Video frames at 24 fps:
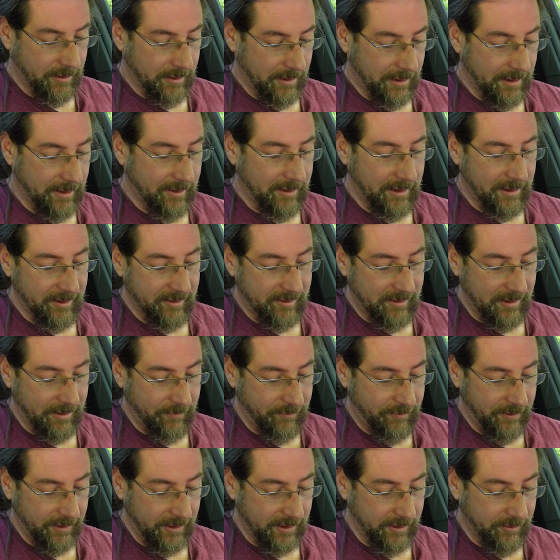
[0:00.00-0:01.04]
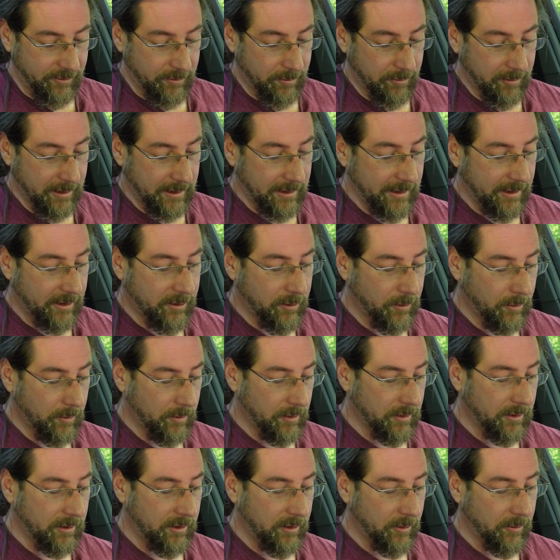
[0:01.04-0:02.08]
And then something that's really
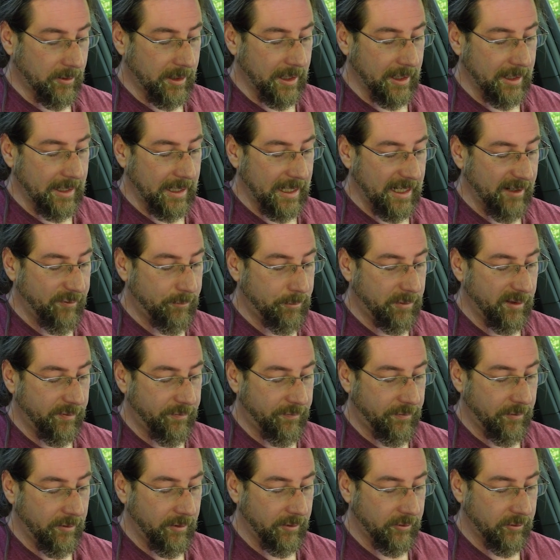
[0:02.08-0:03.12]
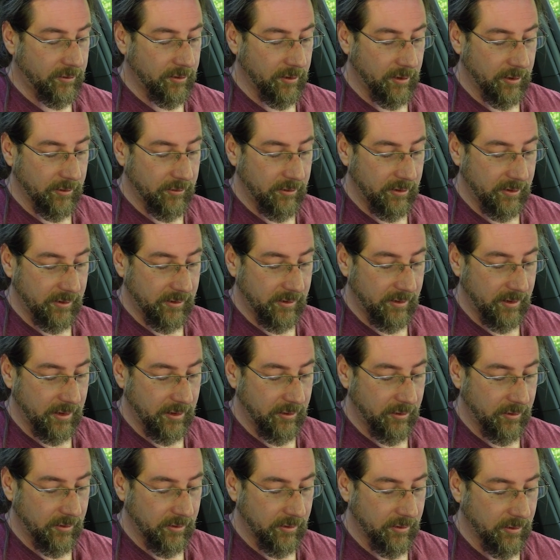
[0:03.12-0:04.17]
cool, you can have preferred charging
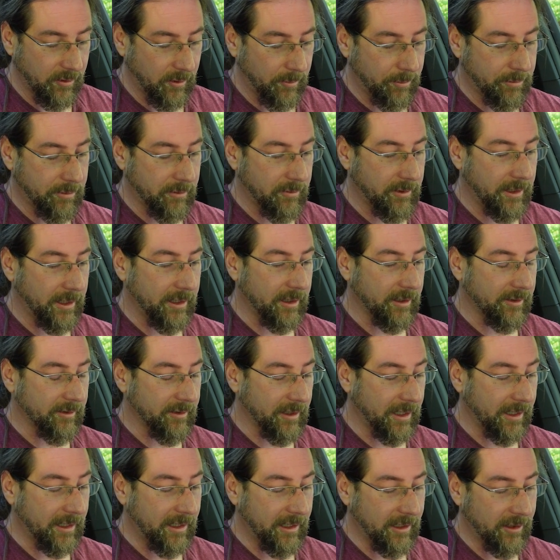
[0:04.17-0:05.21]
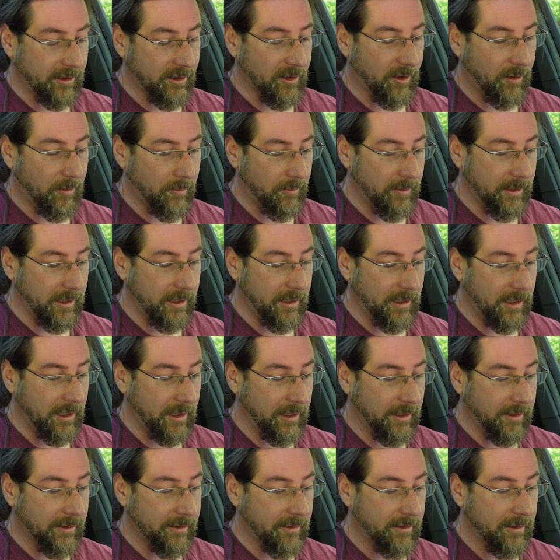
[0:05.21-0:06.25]
stations operators. I can go in
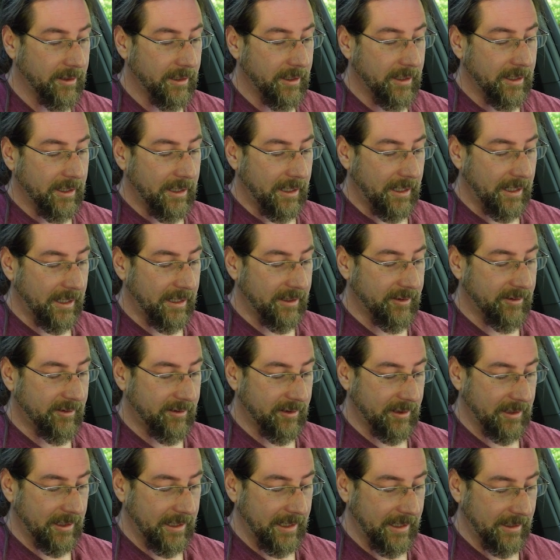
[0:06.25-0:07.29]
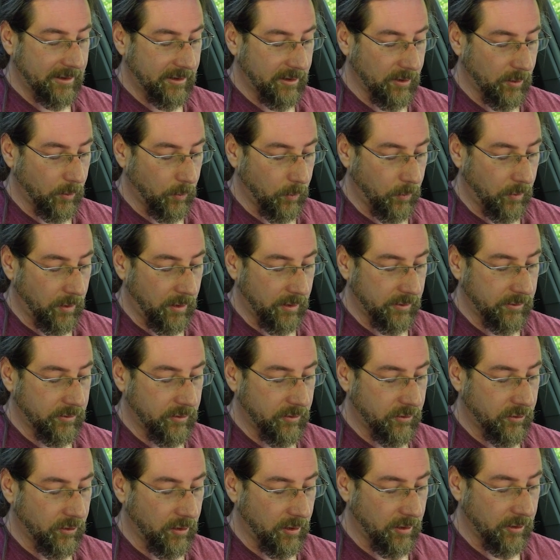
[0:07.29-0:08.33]
here and select what
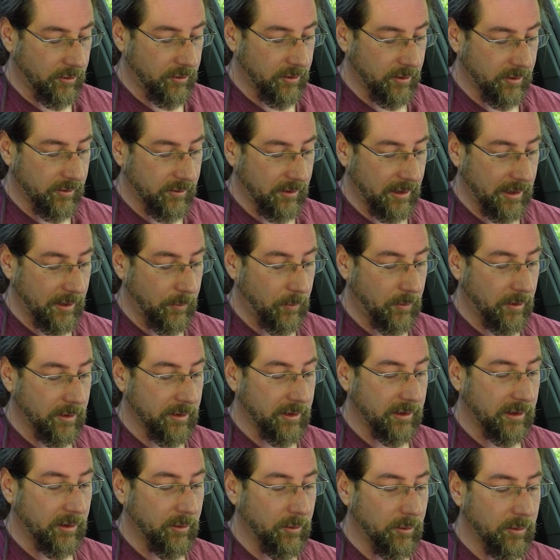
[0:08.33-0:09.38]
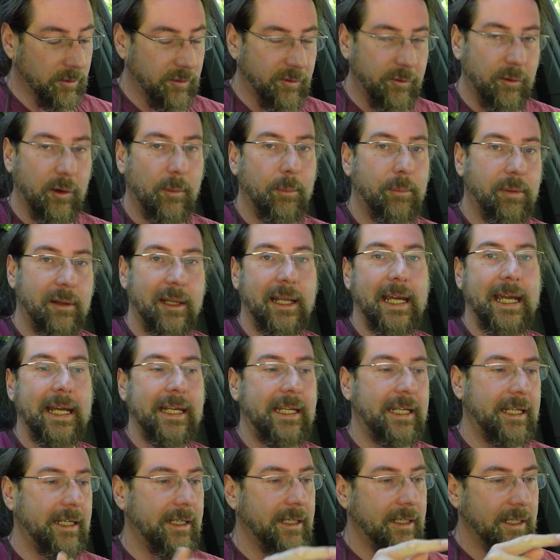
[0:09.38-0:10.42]
chargers I want to use for
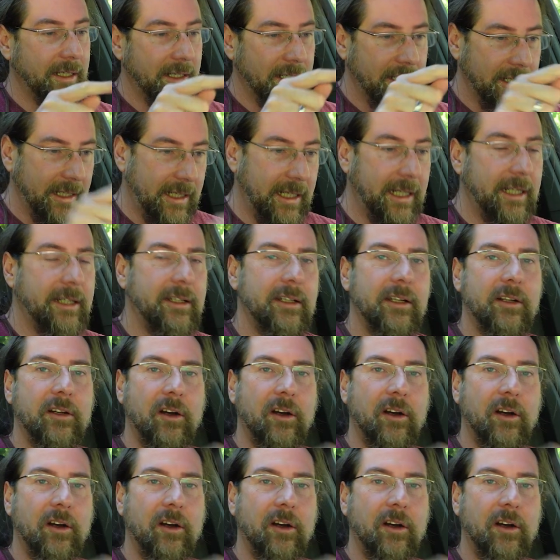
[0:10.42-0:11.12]
planning in the